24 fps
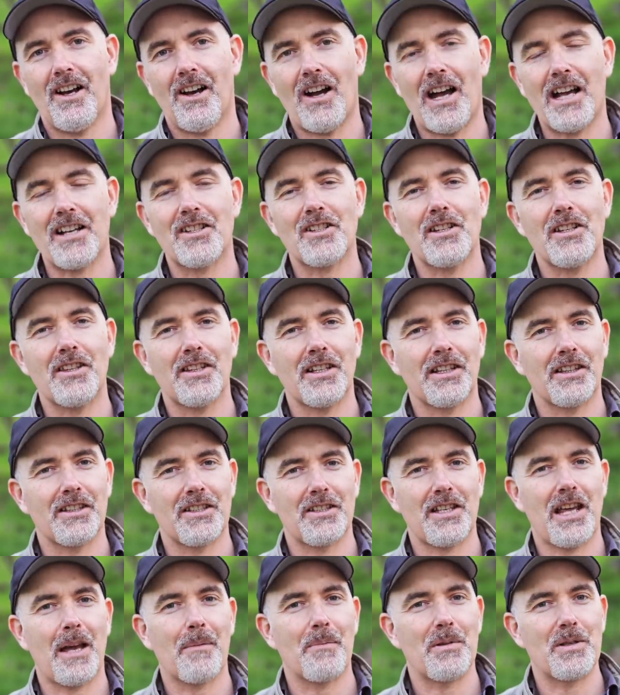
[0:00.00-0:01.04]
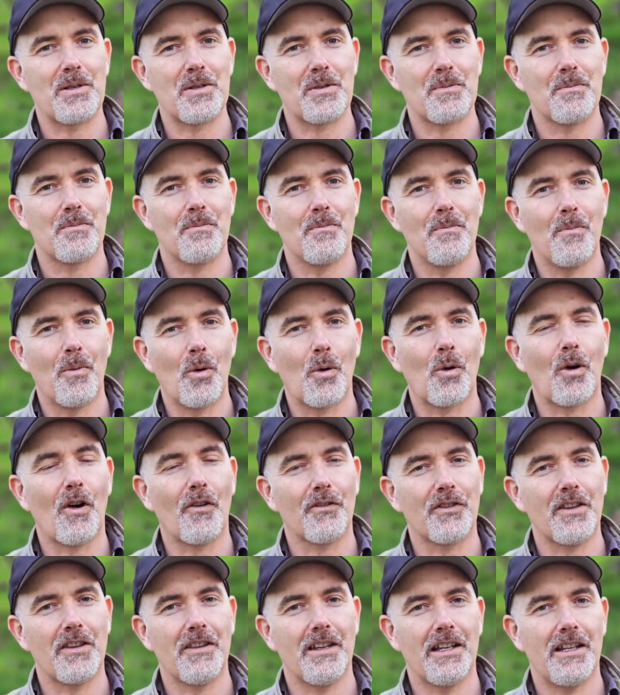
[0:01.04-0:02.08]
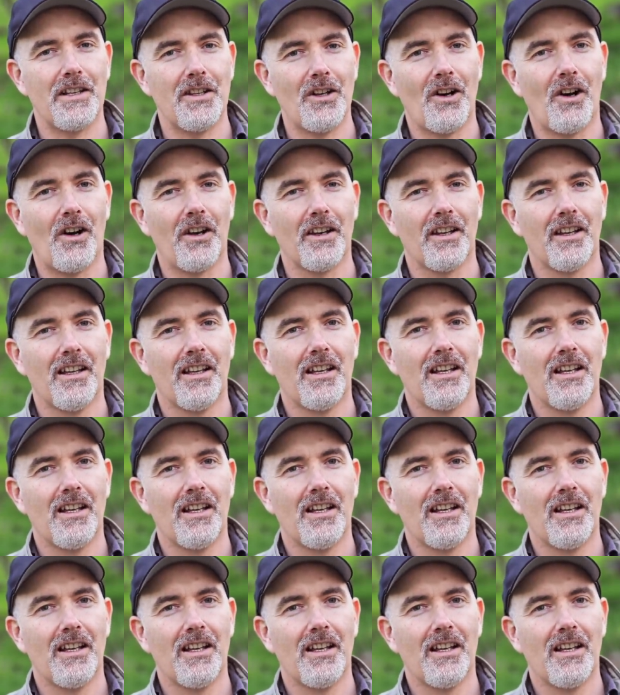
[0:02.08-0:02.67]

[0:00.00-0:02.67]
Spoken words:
I actually think this happens more often than not.